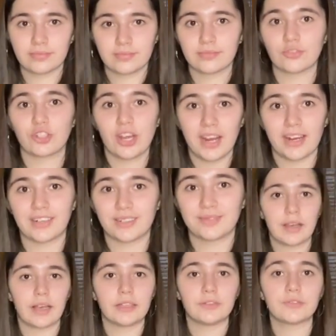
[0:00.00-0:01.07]
share.
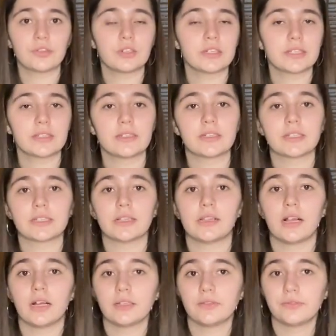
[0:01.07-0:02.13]
And of course, there's a
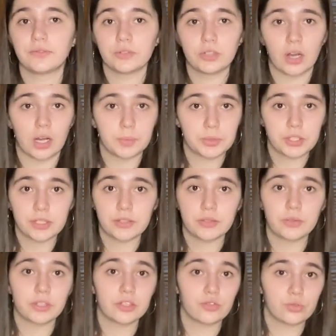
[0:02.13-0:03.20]
lot of food options you
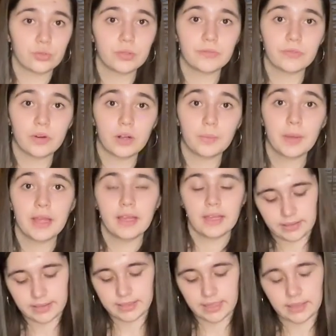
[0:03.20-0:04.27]
can choose from.
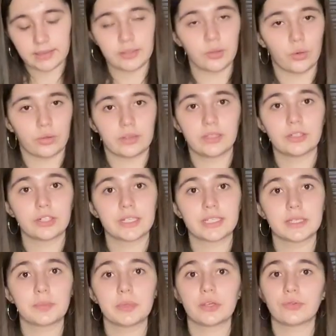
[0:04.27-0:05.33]
It's not the only
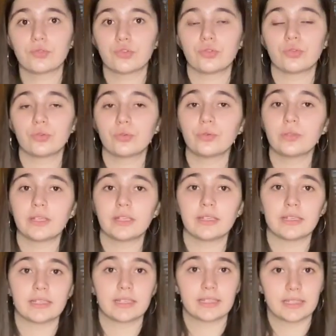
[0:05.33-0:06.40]
recipe of chudu that
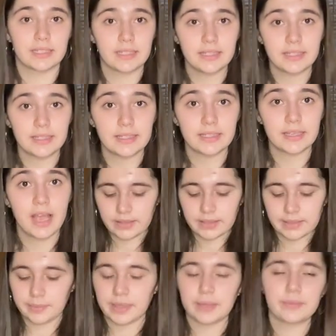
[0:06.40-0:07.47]
exists.
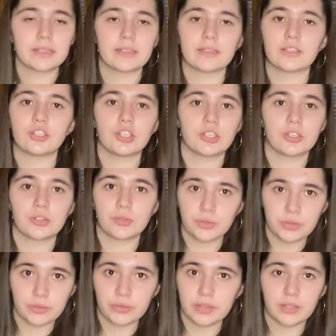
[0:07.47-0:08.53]
Sometimes the dish is too
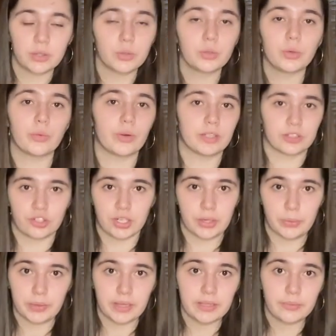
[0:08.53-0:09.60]
good that you don't want to share
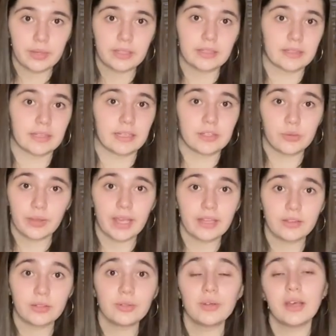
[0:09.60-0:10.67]
with anyone, and that's okay
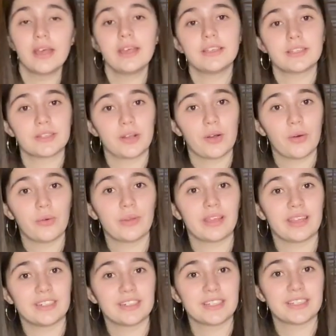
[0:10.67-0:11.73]
too. So
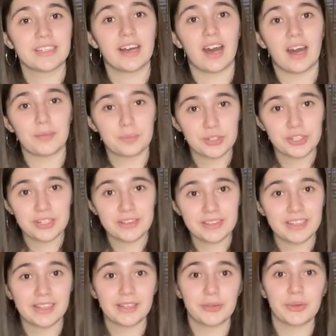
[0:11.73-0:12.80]
here's the option
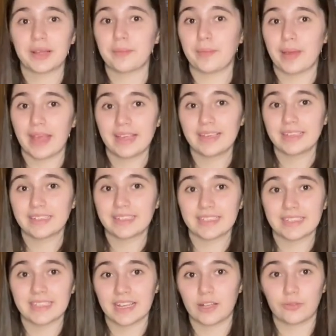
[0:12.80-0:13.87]
that you can make
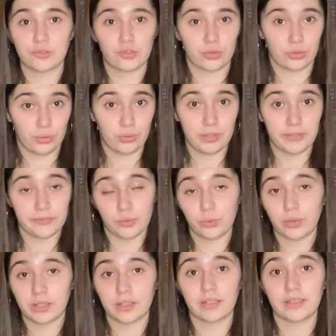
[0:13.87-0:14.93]
instead of chudu if you
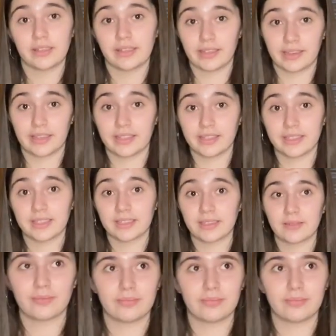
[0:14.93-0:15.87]
want to eat this